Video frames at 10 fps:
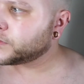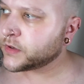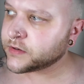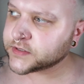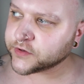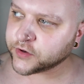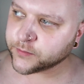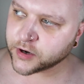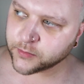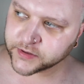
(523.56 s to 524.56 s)
So you can
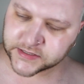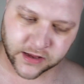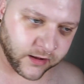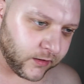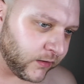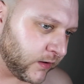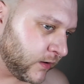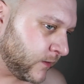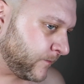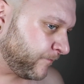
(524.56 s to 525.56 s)
probably tell
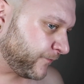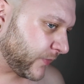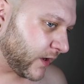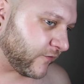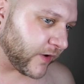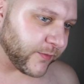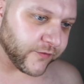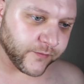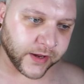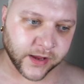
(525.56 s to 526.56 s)
if I
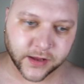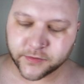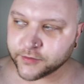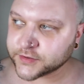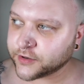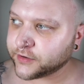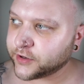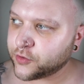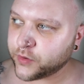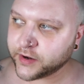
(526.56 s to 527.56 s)
move my head, there's already
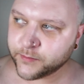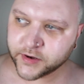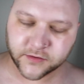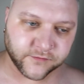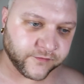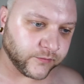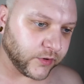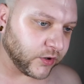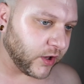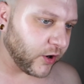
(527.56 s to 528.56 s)
quite a bit of
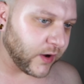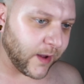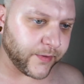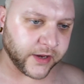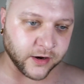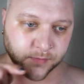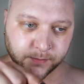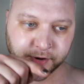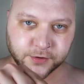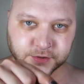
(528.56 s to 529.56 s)
glow happening here. My
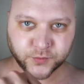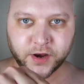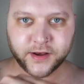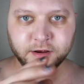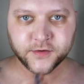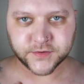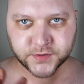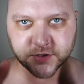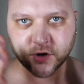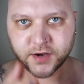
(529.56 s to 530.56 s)
mirror is right here, so
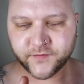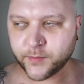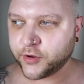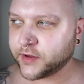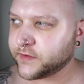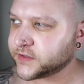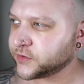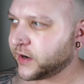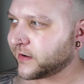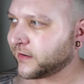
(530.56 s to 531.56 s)
sorry if I'm looking this
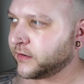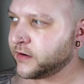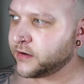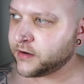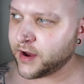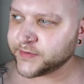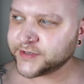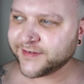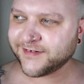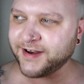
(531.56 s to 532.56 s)
direction. I'm
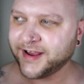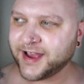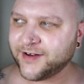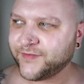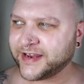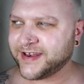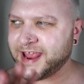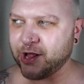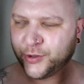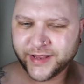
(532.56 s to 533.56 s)
still trying to kind of like
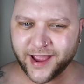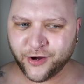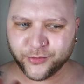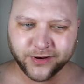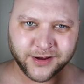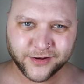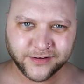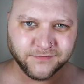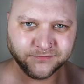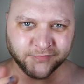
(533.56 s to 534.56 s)
nail down a
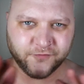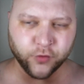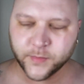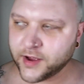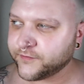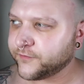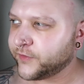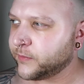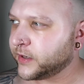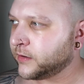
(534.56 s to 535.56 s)
good format for
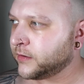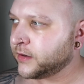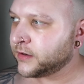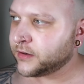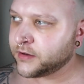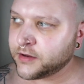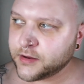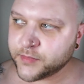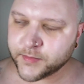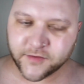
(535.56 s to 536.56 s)
filming,
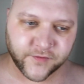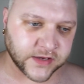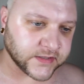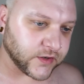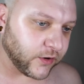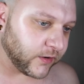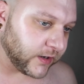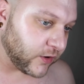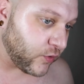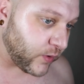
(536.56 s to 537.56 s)
but my face is
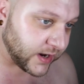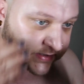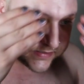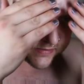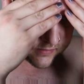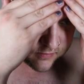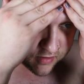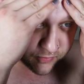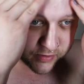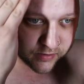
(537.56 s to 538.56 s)
already quite
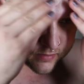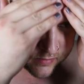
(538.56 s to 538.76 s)
glowy,